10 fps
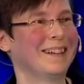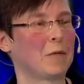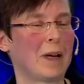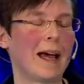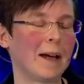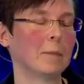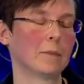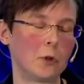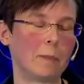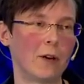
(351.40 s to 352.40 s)

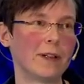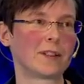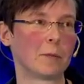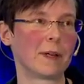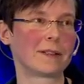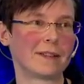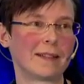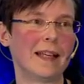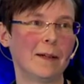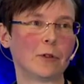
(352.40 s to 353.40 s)
Well, to be honest, the
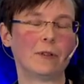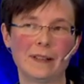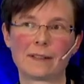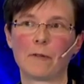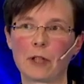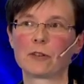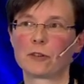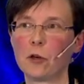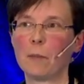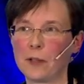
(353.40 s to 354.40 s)
buses leave to these
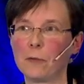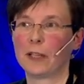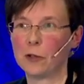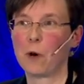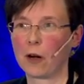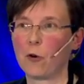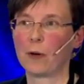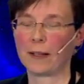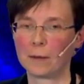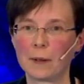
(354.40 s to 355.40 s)
directions no matter where you are
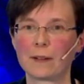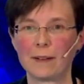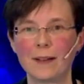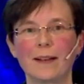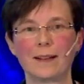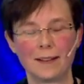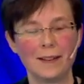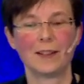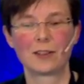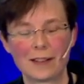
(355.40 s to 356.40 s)
going. But
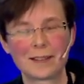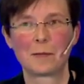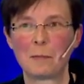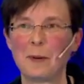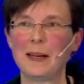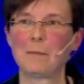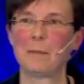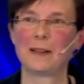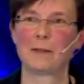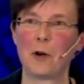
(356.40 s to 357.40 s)
just to be a
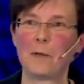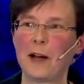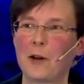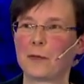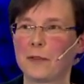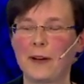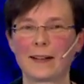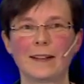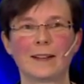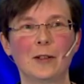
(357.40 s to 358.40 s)
bit aware of the
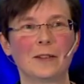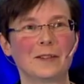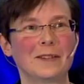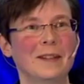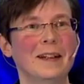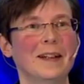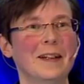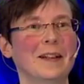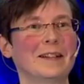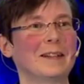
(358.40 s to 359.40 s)
fact that you
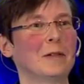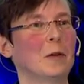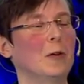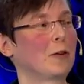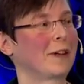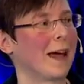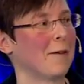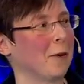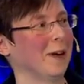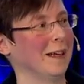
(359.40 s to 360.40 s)
have to look
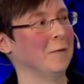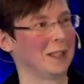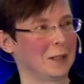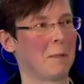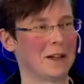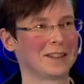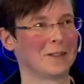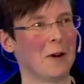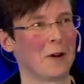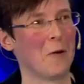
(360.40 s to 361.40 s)
carefully in which bus
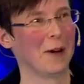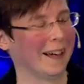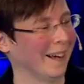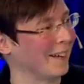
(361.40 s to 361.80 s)
you are going.